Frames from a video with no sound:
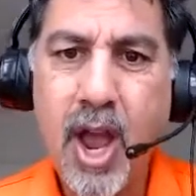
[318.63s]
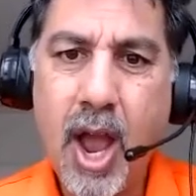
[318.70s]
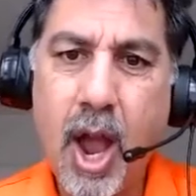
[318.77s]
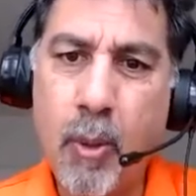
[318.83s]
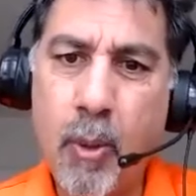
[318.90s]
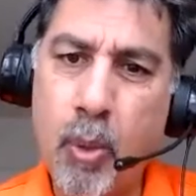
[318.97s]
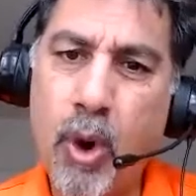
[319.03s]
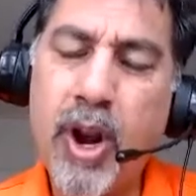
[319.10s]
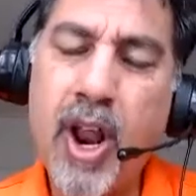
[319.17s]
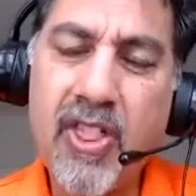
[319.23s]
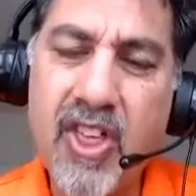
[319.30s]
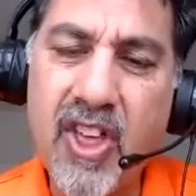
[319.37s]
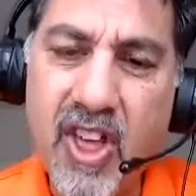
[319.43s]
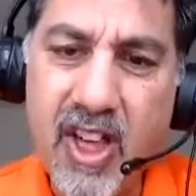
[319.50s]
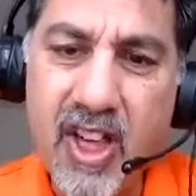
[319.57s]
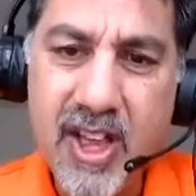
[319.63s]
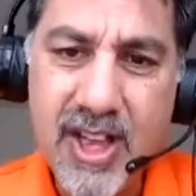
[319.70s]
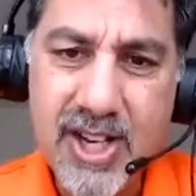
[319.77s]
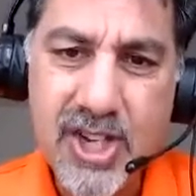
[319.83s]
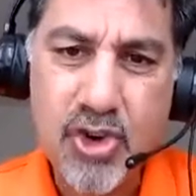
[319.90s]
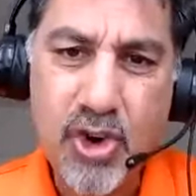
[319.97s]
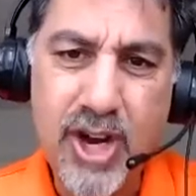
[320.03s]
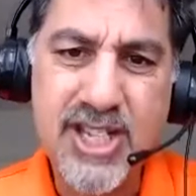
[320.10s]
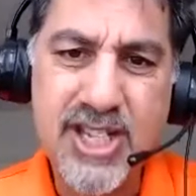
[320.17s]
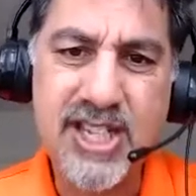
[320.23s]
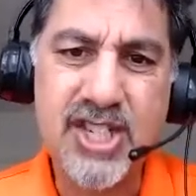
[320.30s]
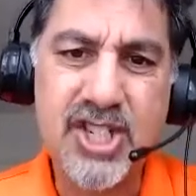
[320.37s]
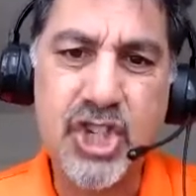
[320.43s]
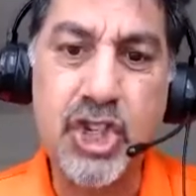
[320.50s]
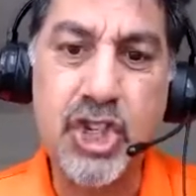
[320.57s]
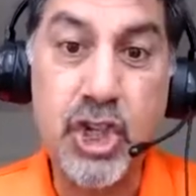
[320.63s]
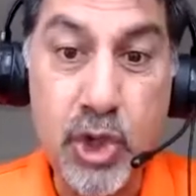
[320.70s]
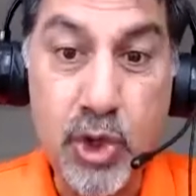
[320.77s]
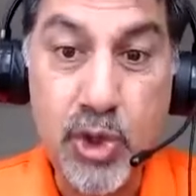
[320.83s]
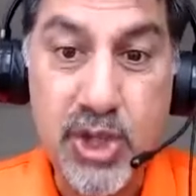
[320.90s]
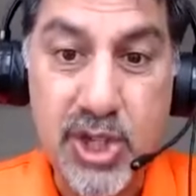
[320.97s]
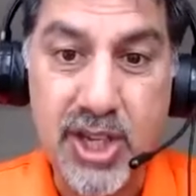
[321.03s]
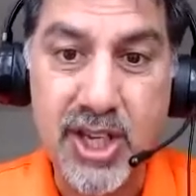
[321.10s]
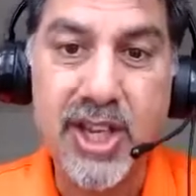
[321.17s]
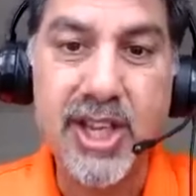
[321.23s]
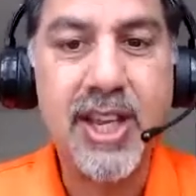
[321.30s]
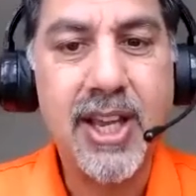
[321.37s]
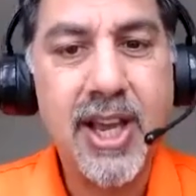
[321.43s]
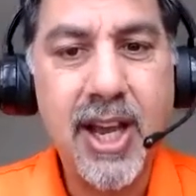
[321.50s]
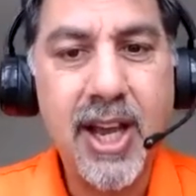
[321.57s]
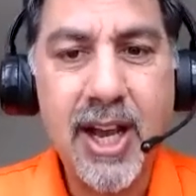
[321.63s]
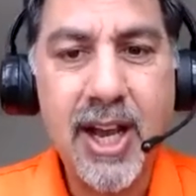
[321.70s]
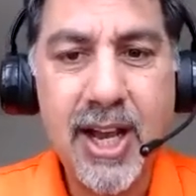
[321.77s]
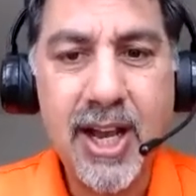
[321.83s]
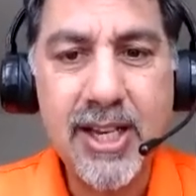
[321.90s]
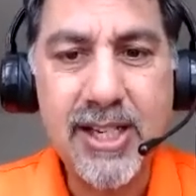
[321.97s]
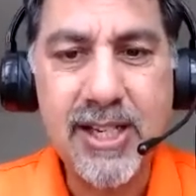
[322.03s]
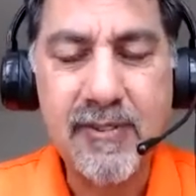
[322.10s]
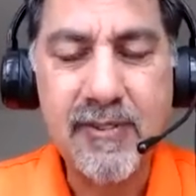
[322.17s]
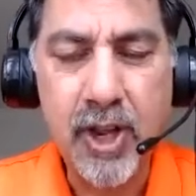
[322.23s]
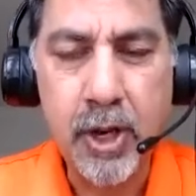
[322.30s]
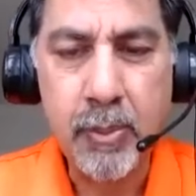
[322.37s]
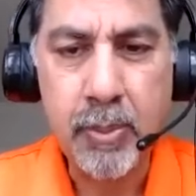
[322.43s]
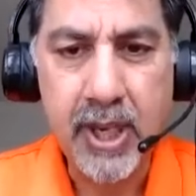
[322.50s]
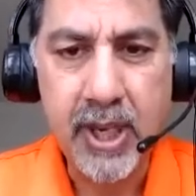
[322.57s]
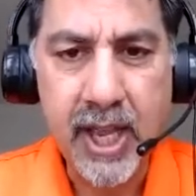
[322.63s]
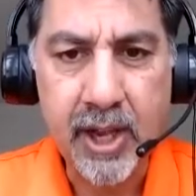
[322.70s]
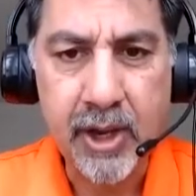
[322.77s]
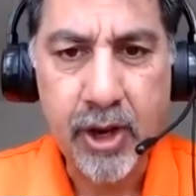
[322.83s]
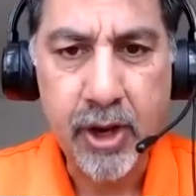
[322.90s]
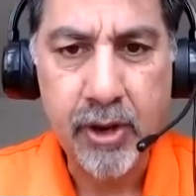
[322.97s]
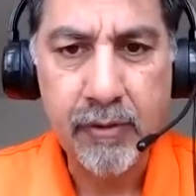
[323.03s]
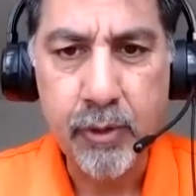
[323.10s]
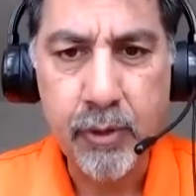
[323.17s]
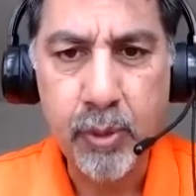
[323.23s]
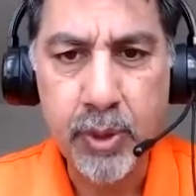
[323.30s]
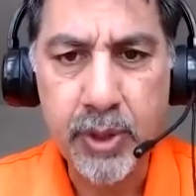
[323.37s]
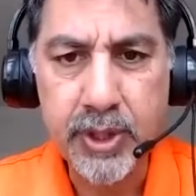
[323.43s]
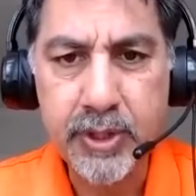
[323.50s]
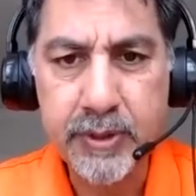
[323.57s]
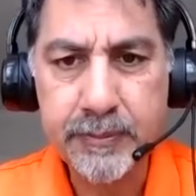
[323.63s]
what other trends do you see developing now going forward?